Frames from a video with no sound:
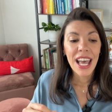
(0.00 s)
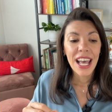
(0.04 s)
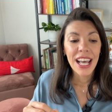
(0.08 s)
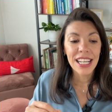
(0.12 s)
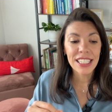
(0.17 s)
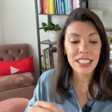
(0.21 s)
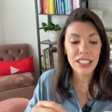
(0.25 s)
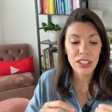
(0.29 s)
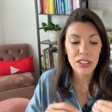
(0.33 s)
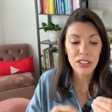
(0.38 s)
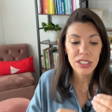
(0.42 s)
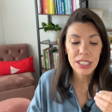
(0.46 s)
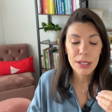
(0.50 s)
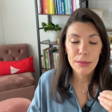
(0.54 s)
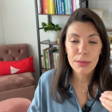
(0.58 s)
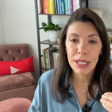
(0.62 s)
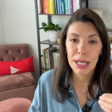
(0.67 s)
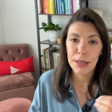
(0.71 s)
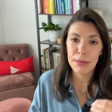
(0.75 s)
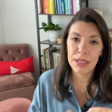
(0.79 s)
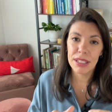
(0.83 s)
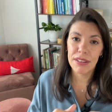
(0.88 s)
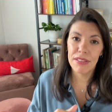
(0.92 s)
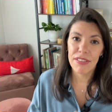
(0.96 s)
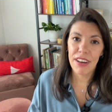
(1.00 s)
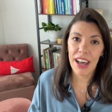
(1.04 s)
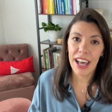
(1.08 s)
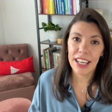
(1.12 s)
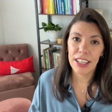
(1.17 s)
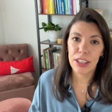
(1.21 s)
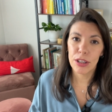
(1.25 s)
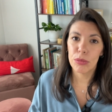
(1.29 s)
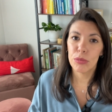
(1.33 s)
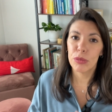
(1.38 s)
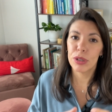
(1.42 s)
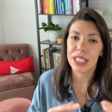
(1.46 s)
And so sometimes the
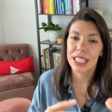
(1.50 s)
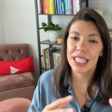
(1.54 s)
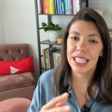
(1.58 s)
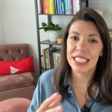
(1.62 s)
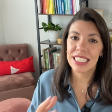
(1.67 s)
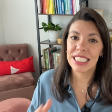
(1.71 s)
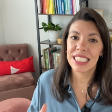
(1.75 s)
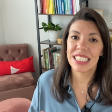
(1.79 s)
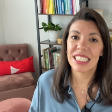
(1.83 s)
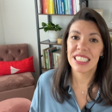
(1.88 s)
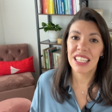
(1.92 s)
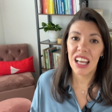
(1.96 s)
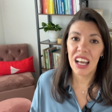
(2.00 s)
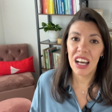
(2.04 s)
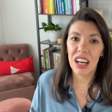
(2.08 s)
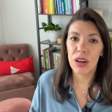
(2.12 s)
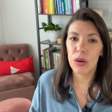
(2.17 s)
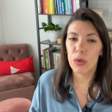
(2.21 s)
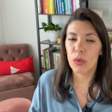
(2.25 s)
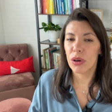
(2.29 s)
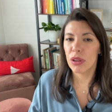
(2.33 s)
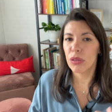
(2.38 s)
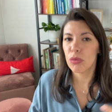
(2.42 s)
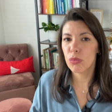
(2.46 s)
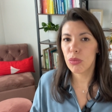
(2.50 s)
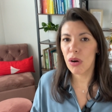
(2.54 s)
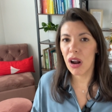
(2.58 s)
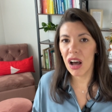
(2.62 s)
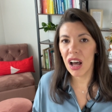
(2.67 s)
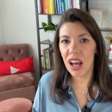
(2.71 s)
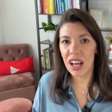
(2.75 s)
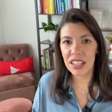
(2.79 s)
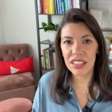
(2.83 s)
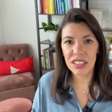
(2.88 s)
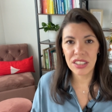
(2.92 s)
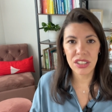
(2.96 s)
vacuum would get stuck with
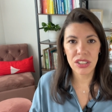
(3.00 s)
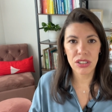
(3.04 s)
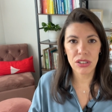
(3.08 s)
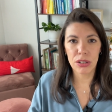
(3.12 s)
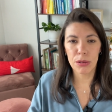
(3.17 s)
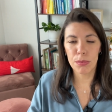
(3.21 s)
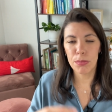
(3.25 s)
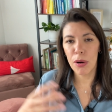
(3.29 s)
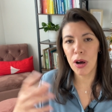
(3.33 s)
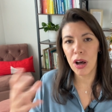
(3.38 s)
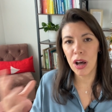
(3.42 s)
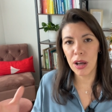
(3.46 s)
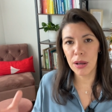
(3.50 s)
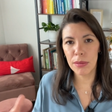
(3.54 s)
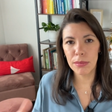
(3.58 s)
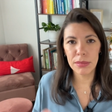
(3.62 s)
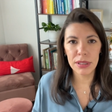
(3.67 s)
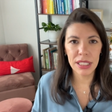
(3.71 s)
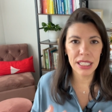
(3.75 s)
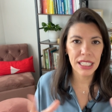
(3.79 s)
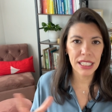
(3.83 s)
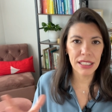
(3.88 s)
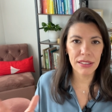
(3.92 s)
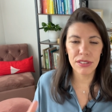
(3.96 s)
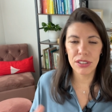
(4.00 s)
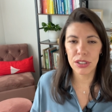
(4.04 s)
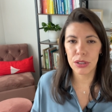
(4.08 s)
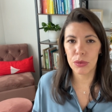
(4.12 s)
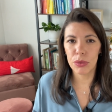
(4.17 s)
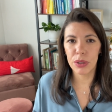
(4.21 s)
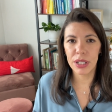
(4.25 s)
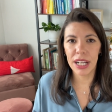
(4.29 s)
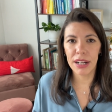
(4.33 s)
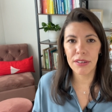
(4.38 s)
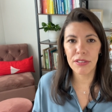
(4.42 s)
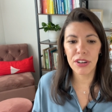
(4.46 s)
rocks or palm leaves or
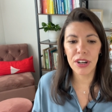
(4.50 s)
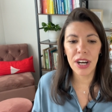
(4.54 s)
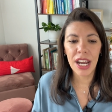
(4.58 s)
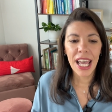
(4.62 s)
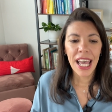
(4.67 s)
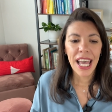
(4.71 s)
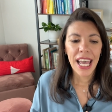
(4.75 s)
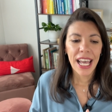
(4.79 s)
whatever.